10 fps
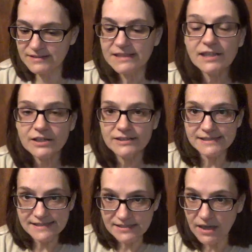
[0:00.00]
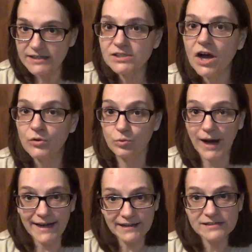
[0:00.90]
clear this is not his
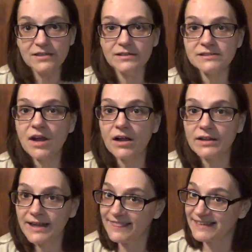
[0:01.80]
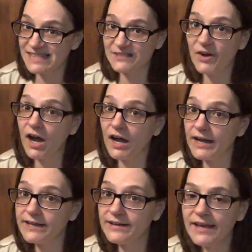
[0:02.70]
writing is not his calling, and that's
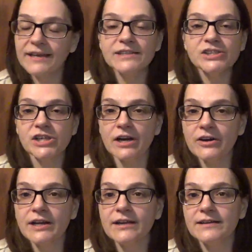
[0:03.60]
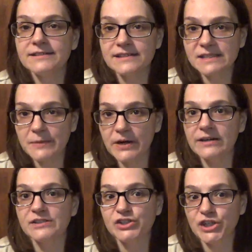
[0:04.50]
fine. He's sharing his
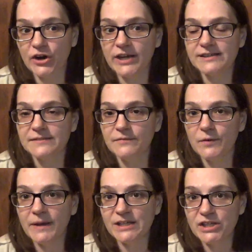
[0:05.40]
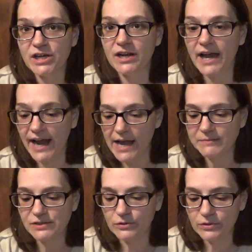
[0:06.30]
experience, sharing his information, and I
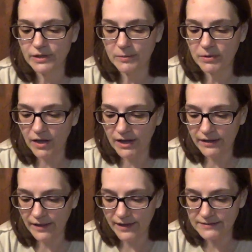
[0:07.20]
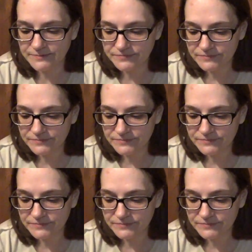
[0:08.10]
absolutely applaud that.